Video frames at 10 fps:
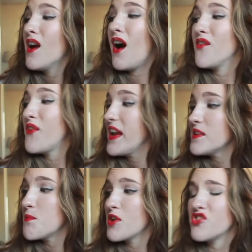On
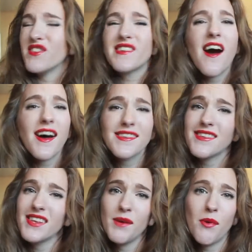Facebook, she's
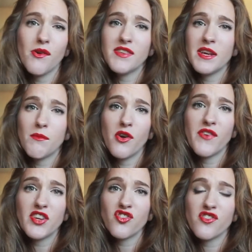constantly posting
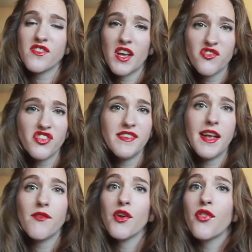motivational stuff. She's
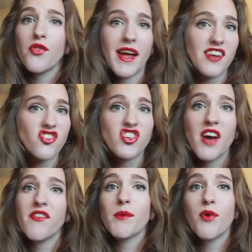never like
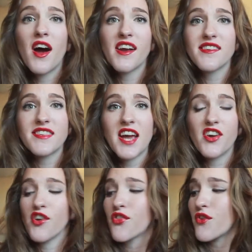shoving products
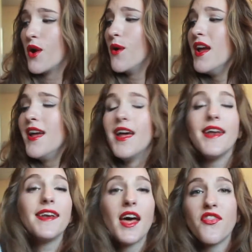down your throat,
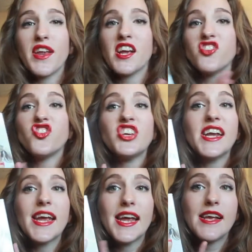nothing.
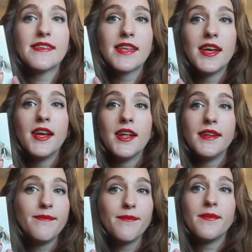She is
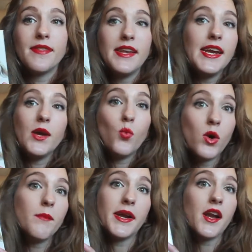the
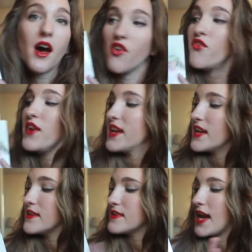woman of
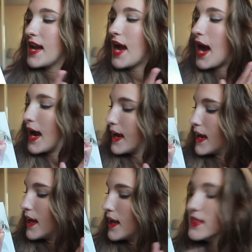fitness and
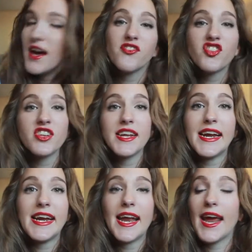I love
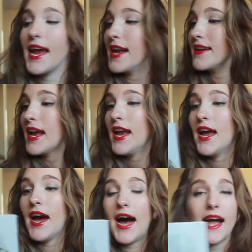Chalene and
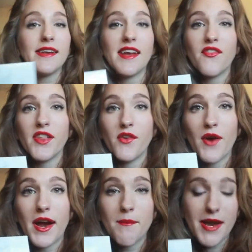I definitely
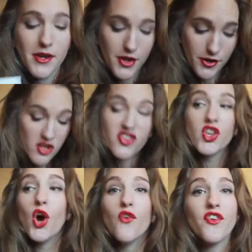recommend her.
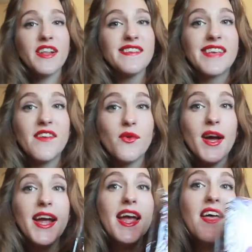So for this
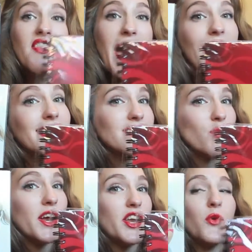giveaway, that is
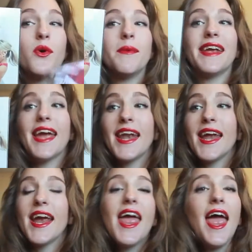what you will be
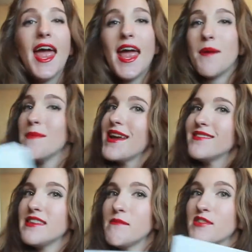getting. It may
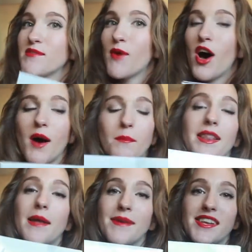seem small, but
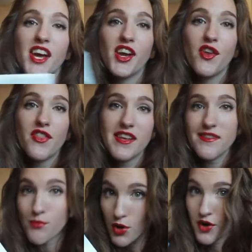let me tell you,
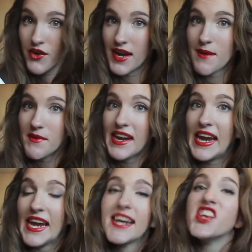this program
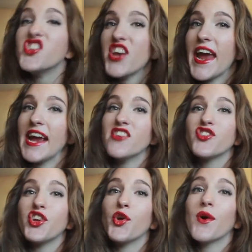can change
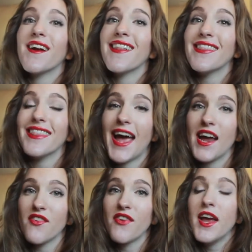your
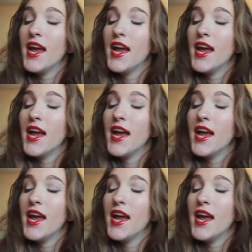life.